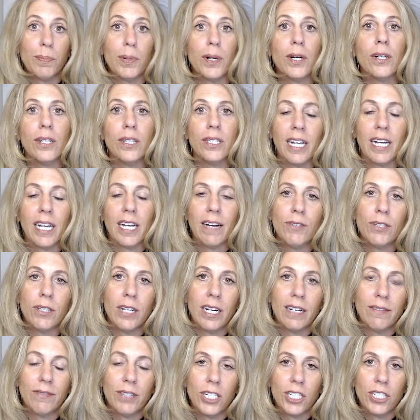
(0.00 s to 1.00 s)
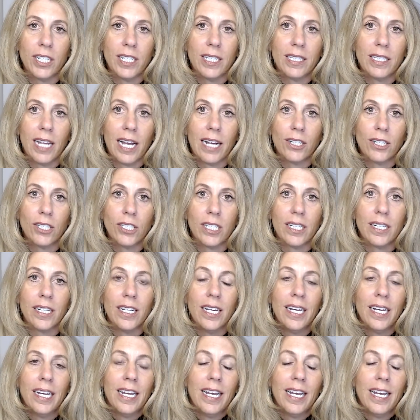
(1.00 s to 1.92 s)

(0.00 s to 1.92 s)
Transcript: burned after every transaction.